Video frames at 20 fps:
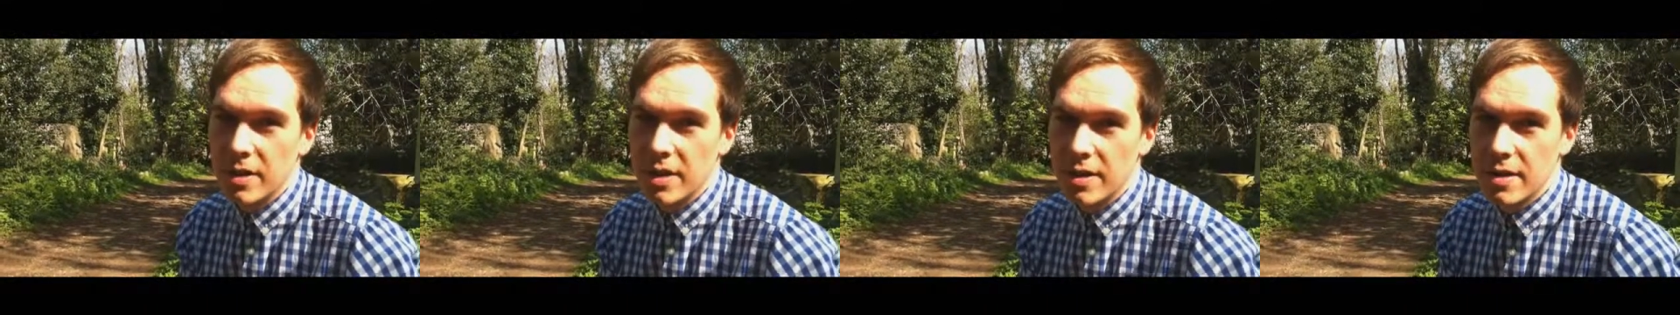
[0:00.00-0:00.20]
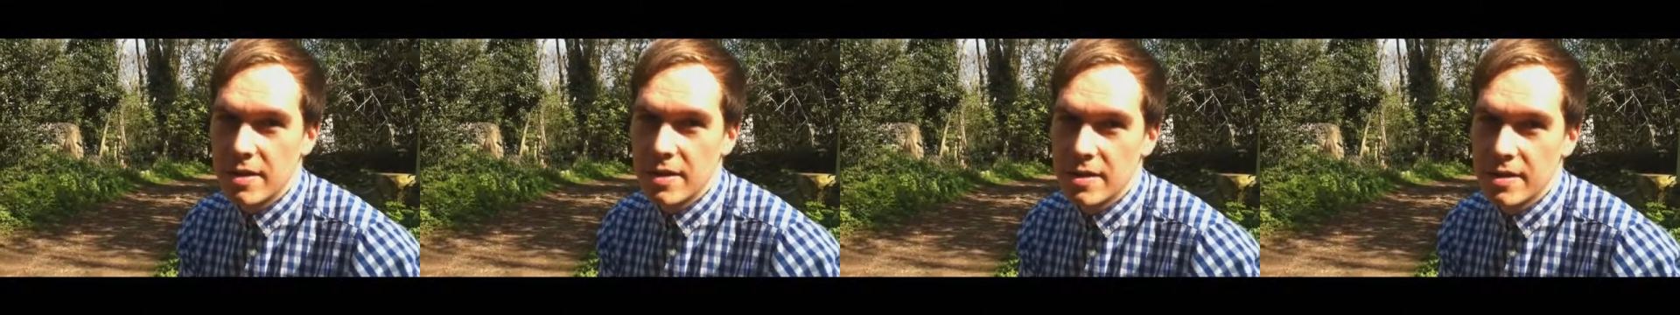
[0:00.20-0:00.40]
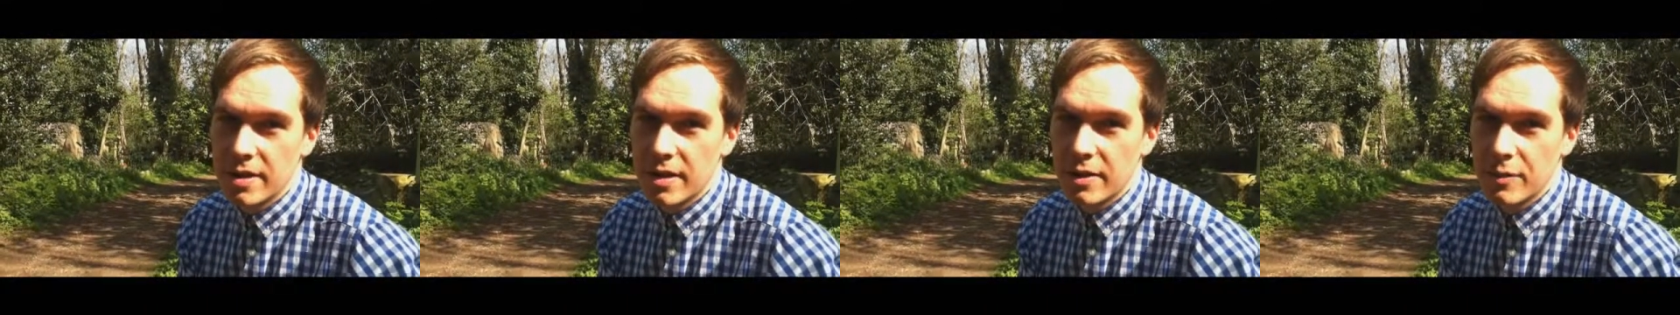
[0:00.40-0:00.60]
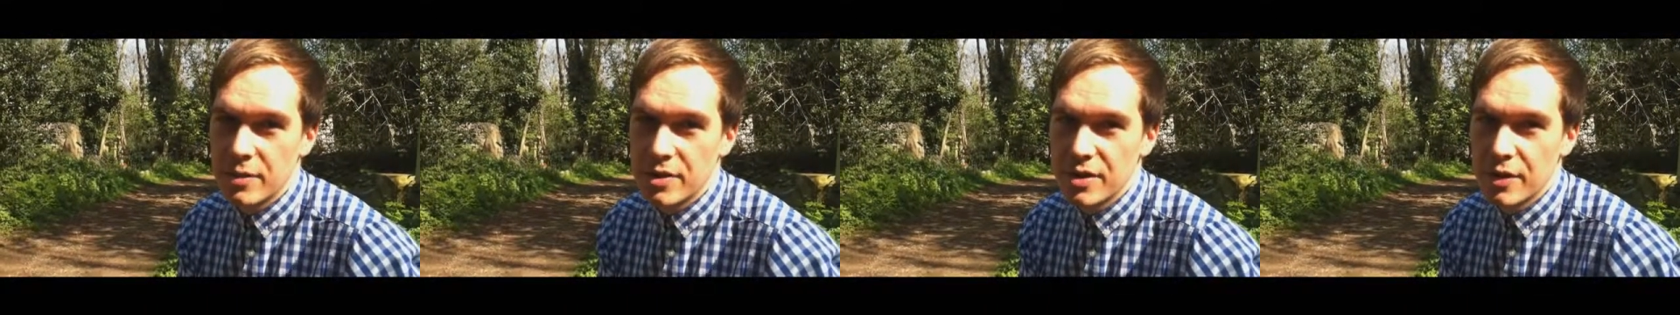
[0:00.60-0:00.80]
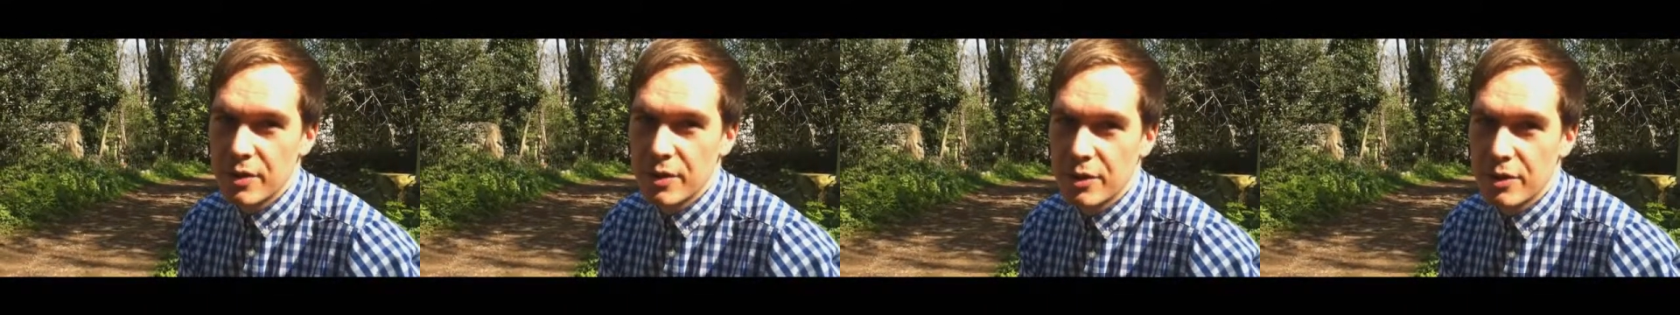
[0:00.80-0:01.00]
because I
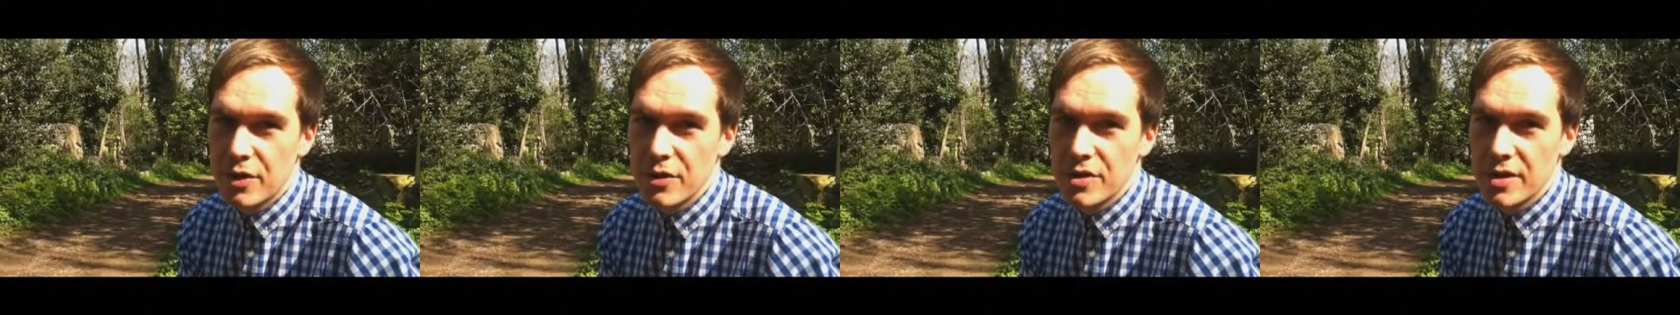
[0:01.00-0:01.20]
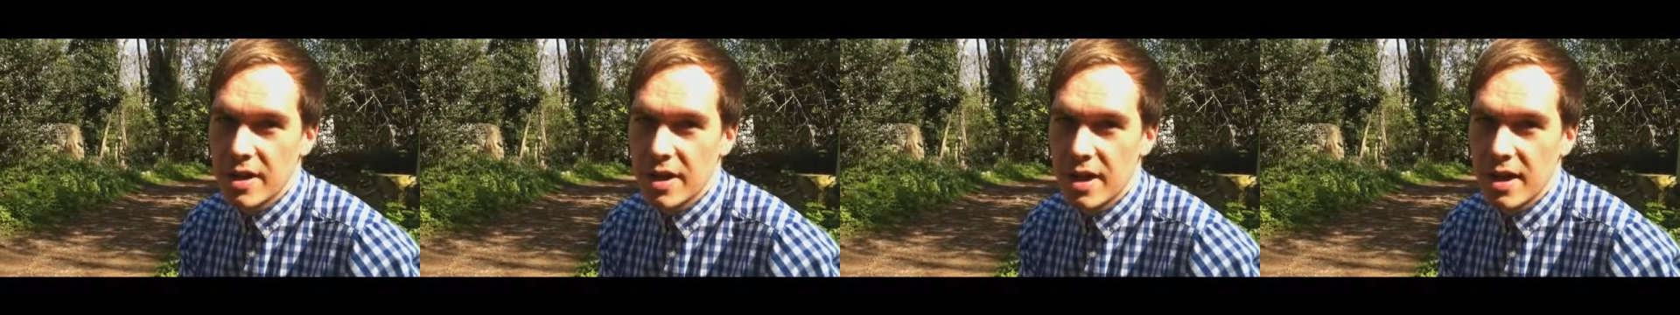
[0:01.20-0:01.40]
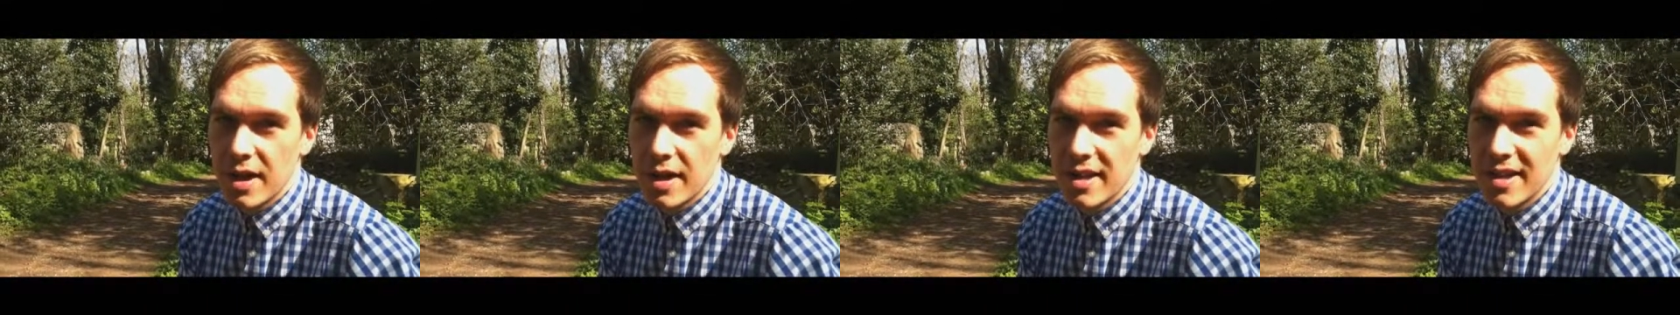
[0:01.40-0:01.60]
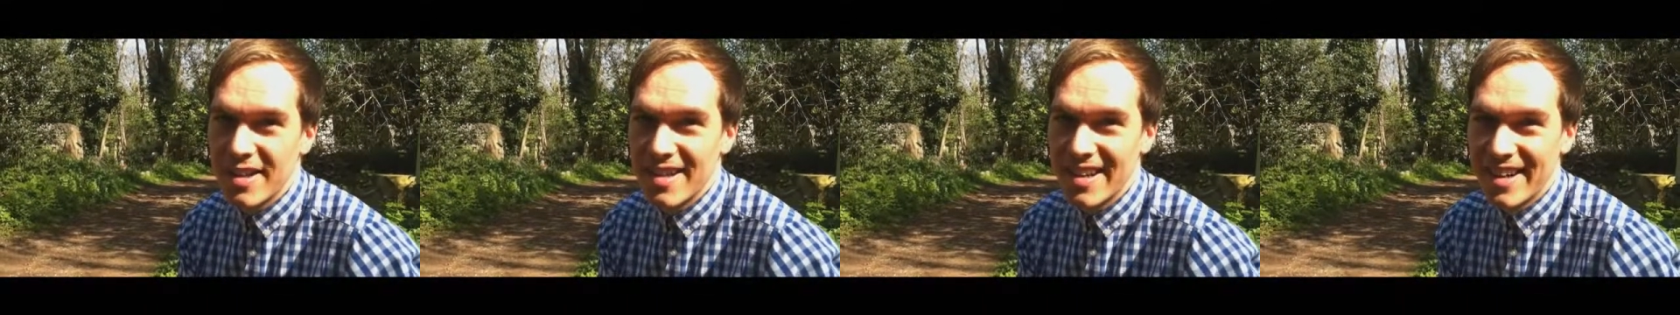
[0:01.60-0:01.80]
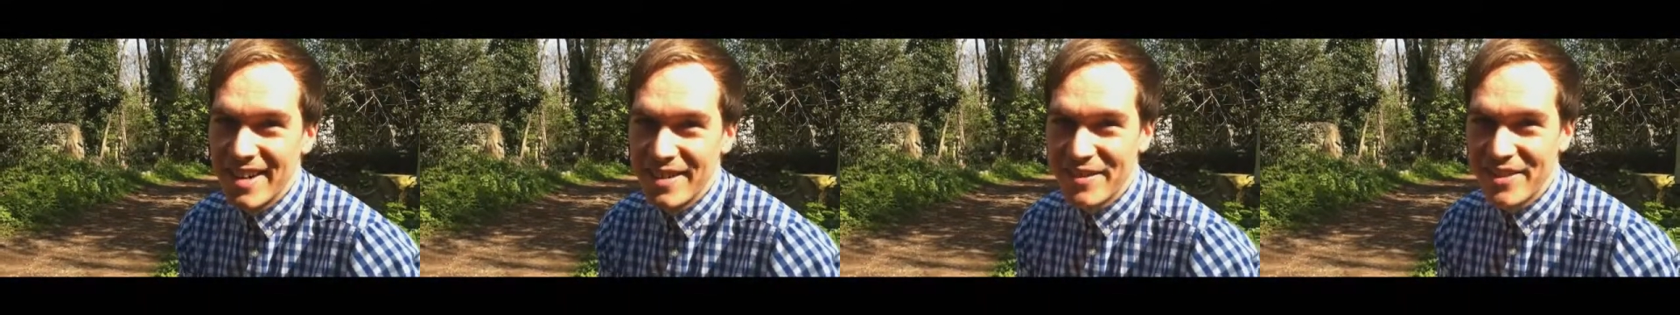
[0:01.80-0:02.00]
was so engrossed in it,
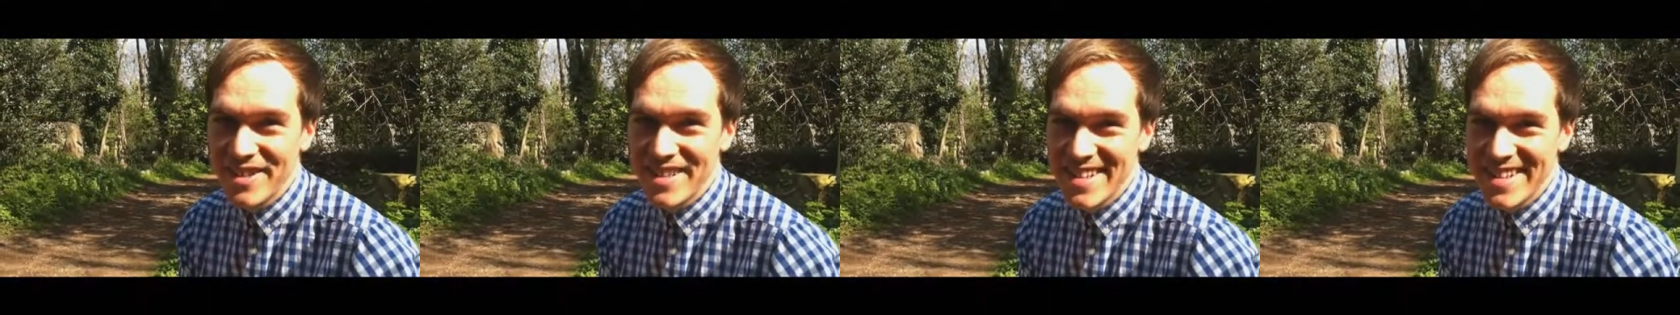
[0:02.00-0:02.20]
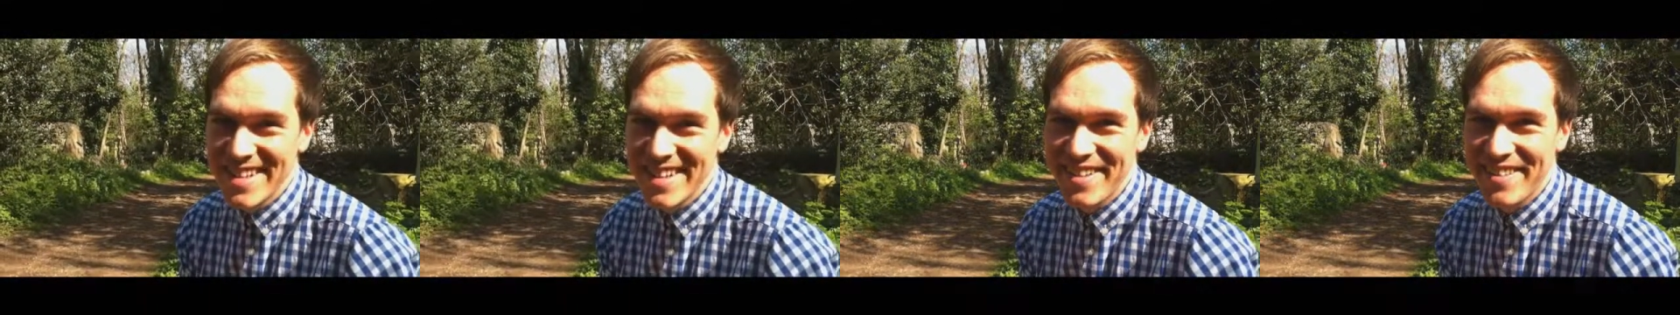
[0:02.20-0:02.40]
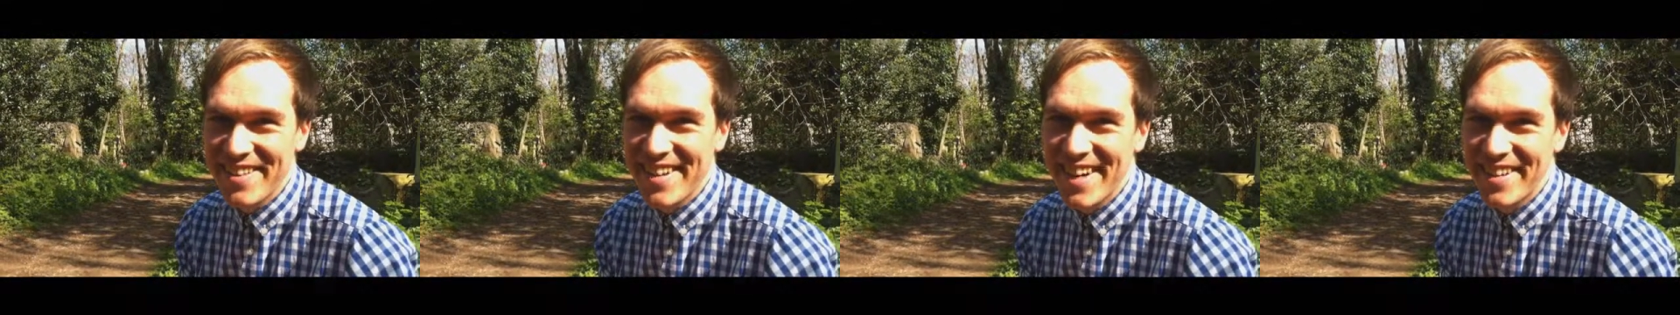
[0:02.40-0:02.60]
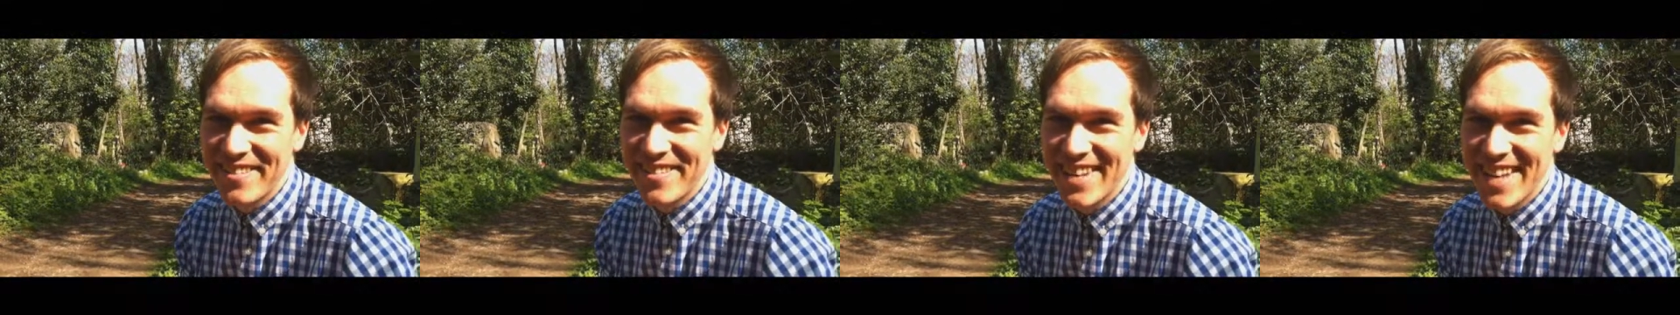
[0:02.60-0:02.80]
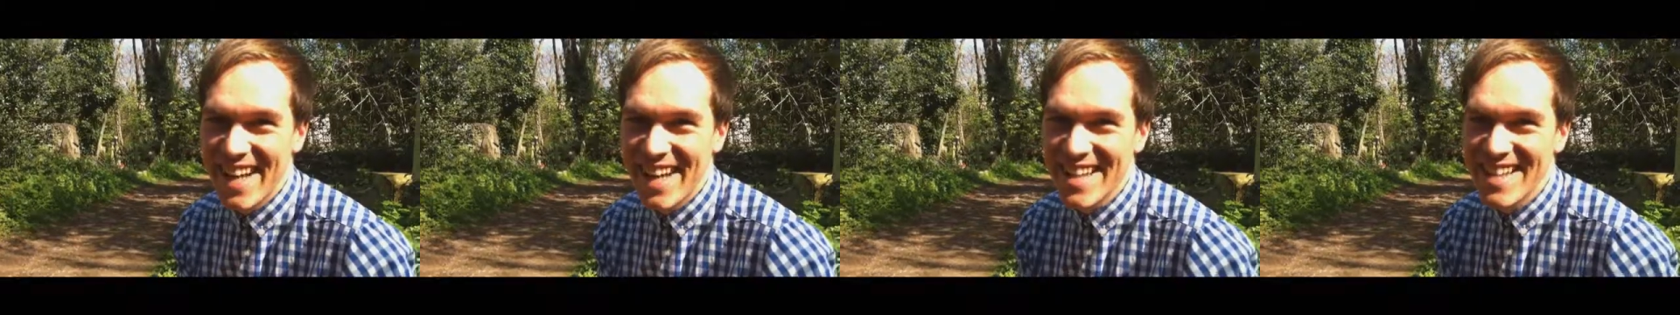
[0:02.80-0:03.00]
and I wanted to know what
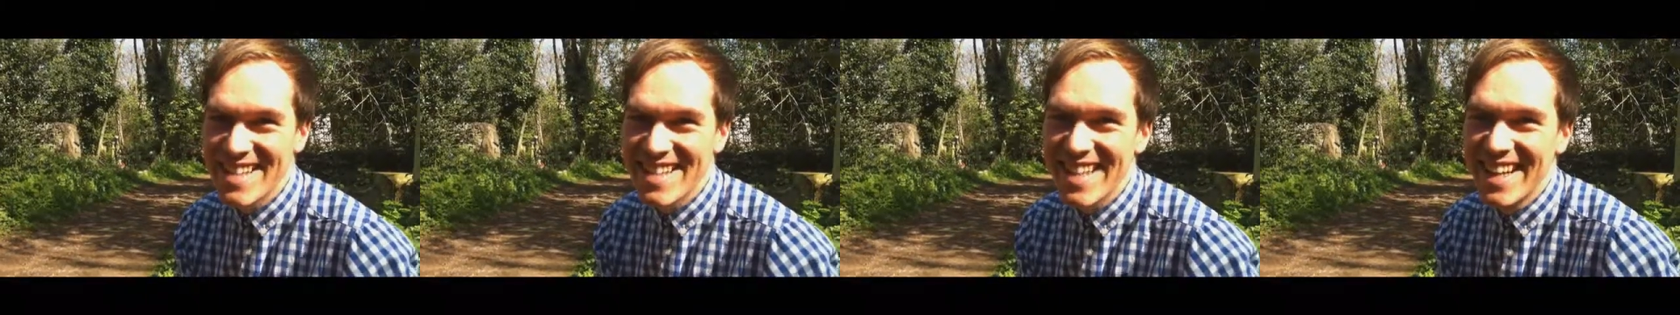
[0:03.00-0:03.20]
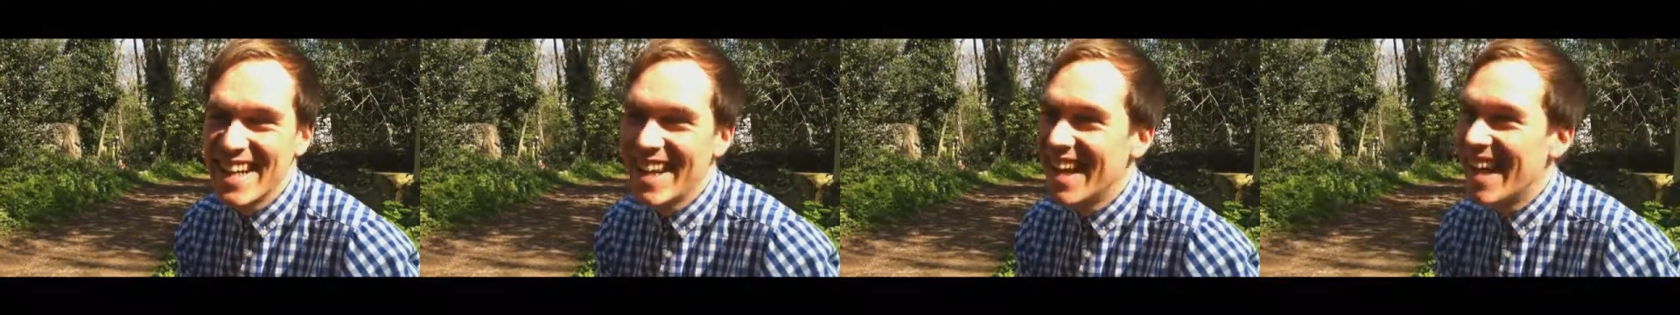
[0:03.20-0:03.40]
happened next.